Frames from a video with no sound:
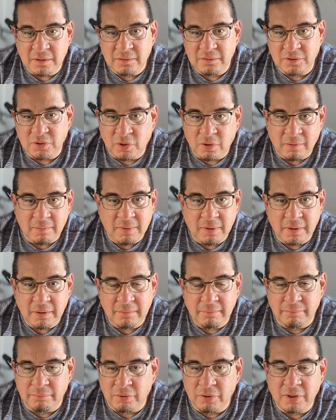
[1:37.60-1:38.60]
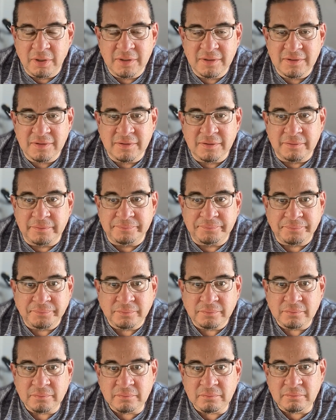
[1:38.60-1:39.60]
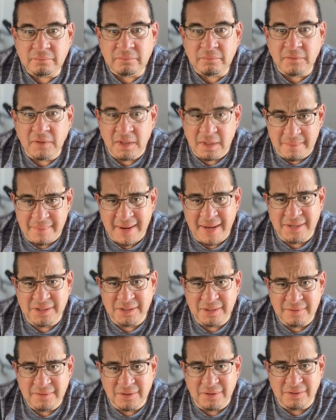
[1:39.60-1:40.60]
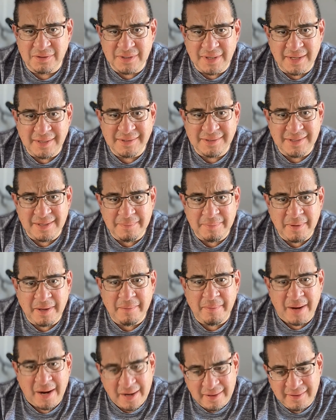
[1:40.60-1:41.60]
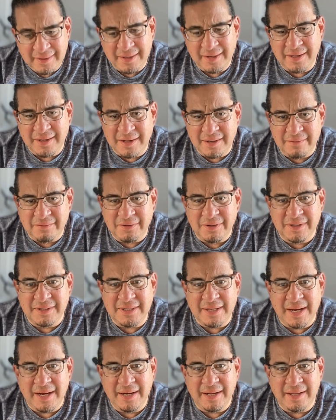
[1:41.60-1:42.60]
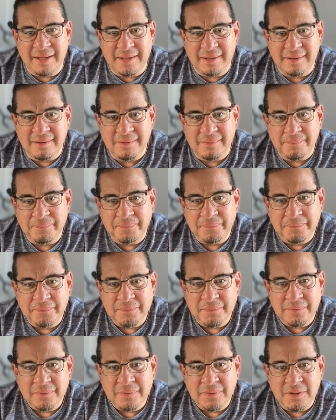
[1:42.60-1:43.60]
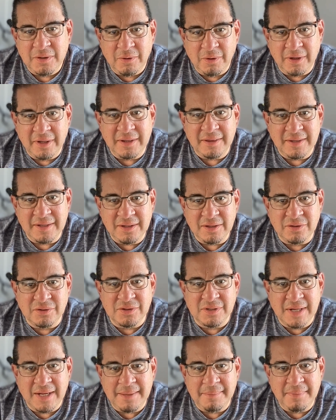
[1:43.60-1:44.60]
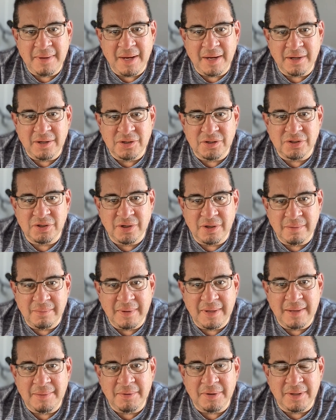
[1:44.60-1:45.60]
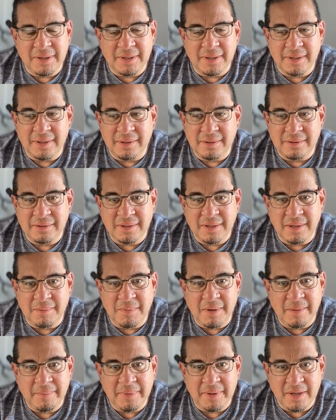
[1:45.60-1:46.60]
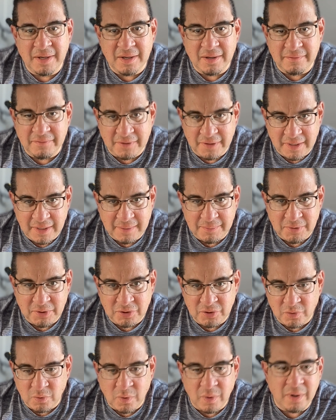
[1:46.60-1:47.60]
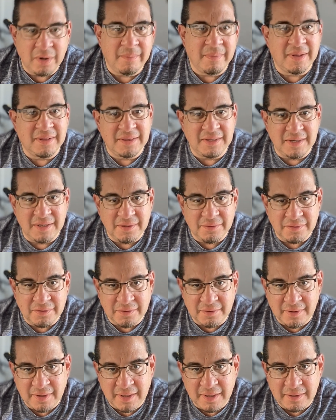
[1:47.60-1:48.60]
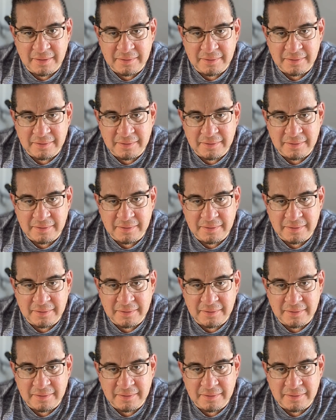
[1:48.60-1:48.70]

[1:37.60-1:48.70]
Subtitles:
Tolbert, Brooks. Imagine if those guys step up. How are they going to cover a tight end? You really think those linebackers are going to be able to come up and cover him when they're worried about the other three?